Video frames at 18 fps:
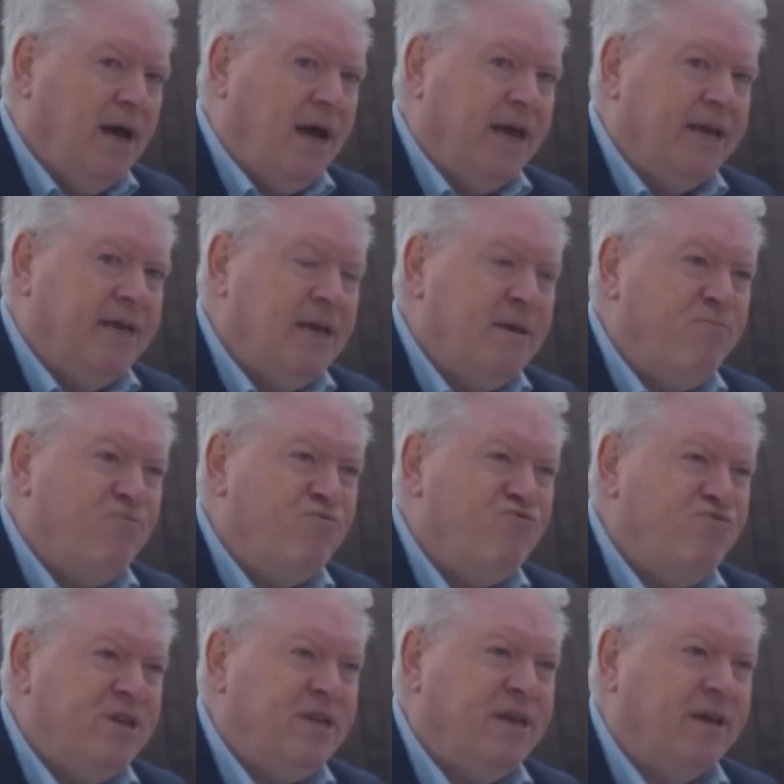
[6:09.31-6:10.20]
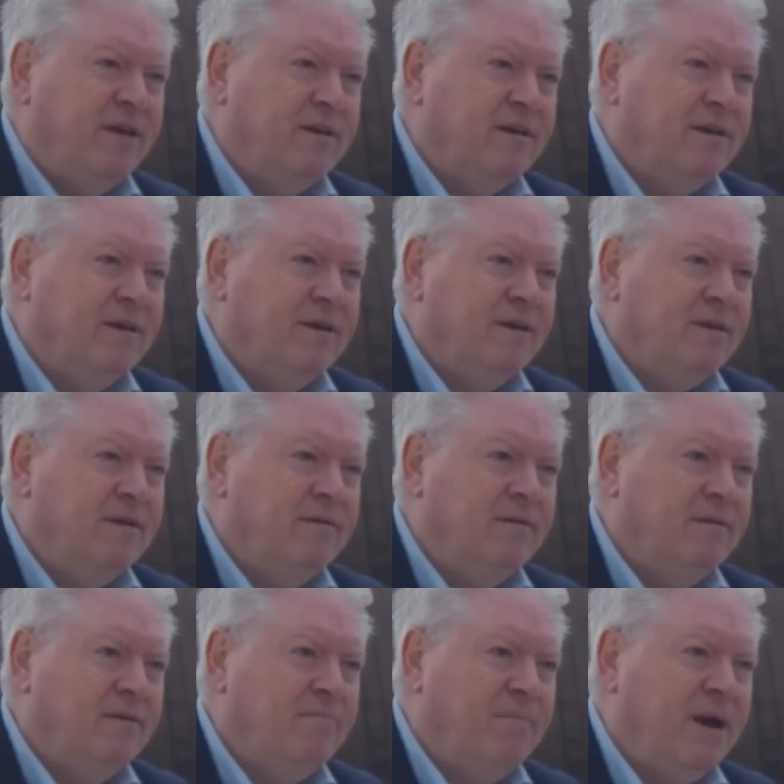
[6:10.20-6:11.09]
I keep reading
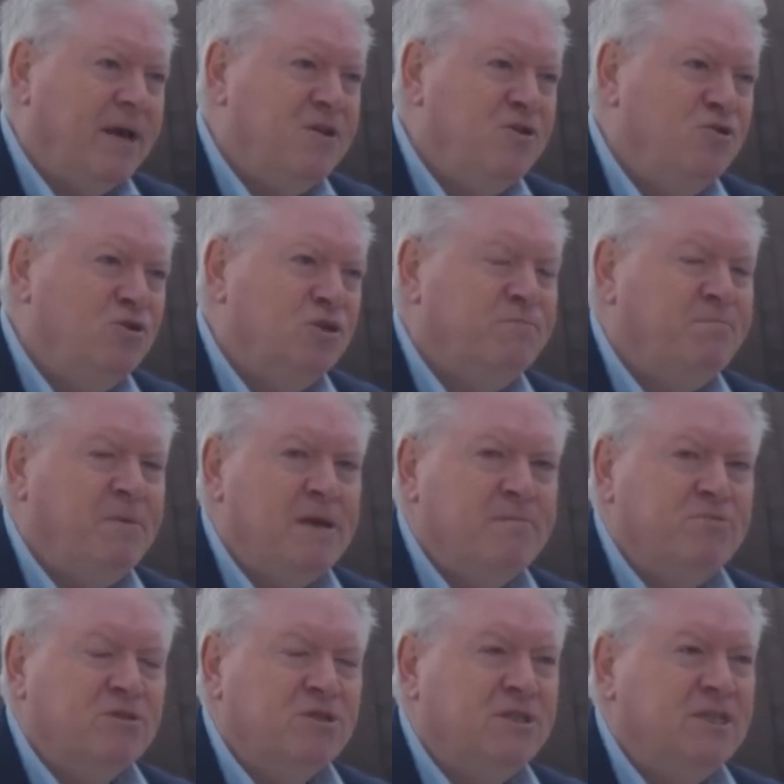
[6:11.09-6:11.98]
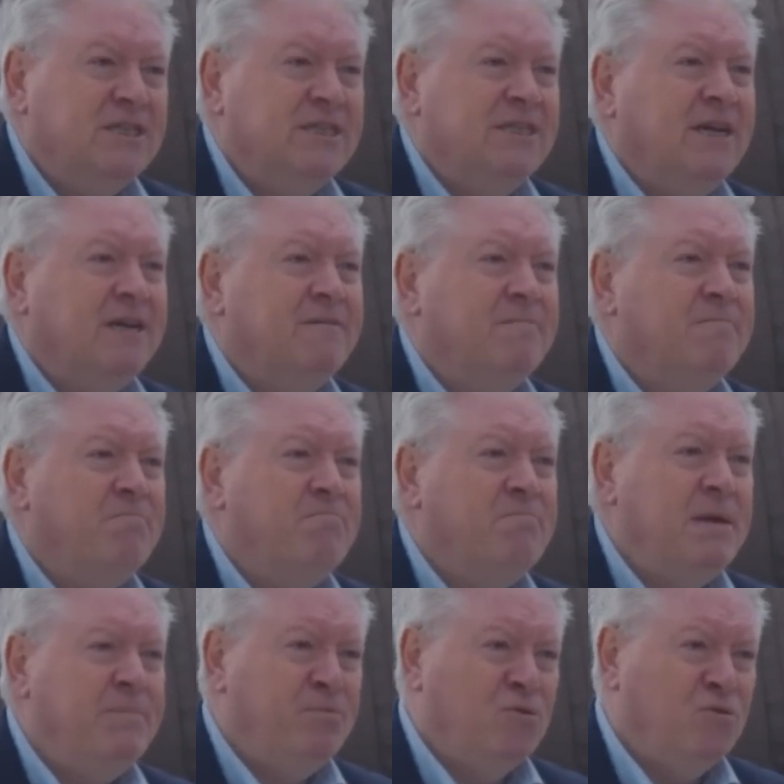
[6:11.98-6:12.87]
in my newspapers that certain
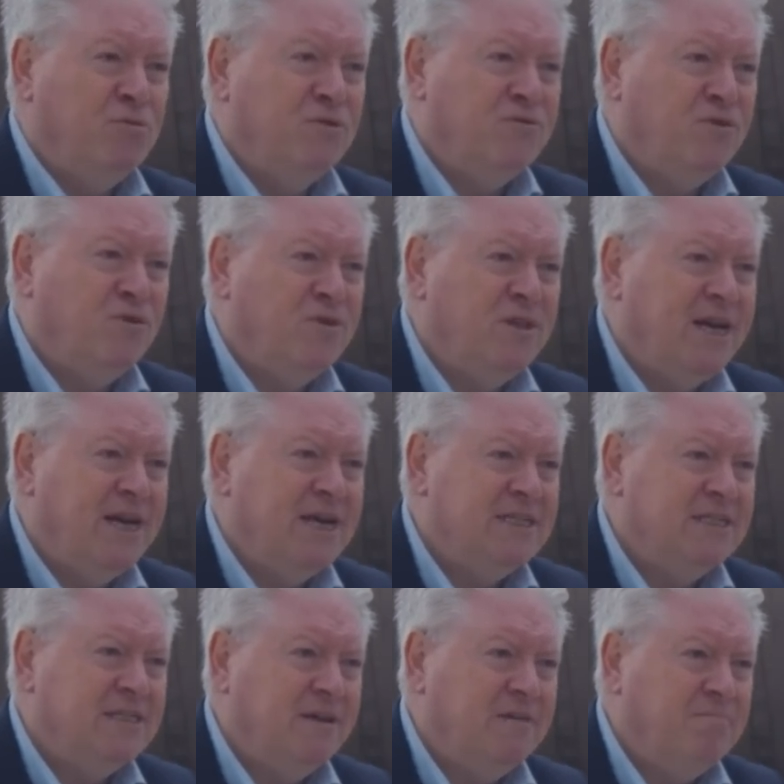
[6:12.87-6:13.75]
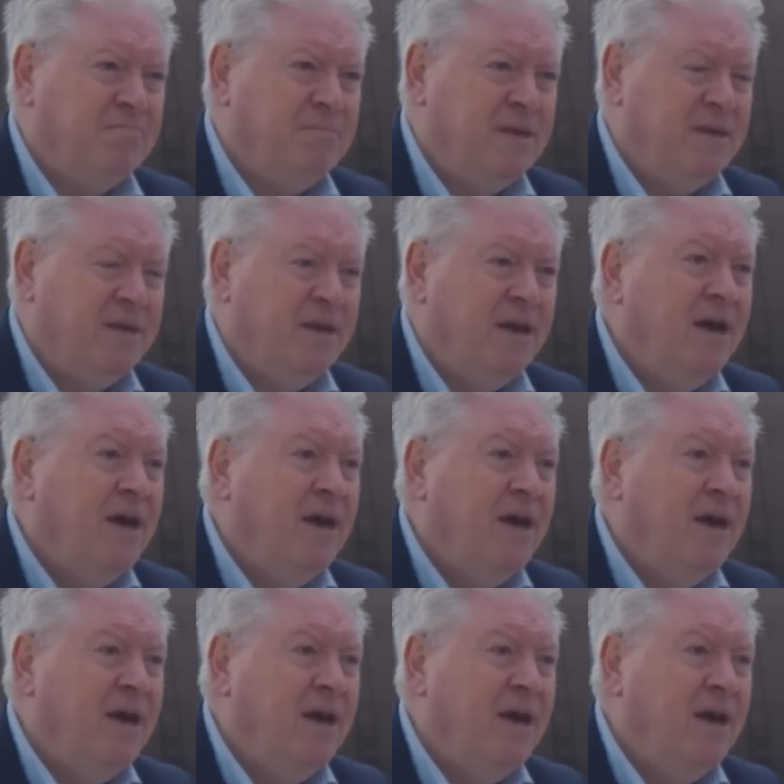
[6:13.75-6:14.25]
people within the SNP